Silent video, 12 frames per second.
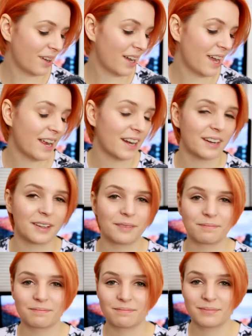I hated it.
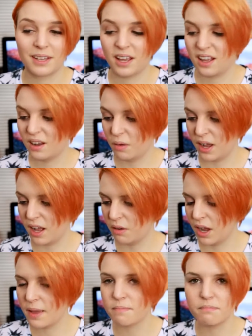
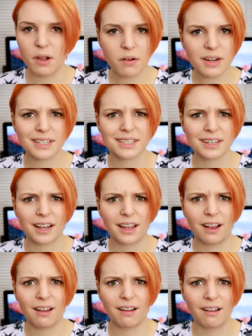Wow, I'm moody tonight,
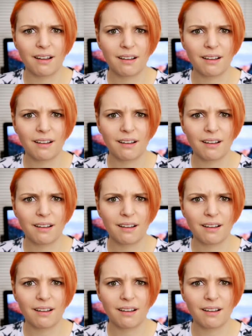huh?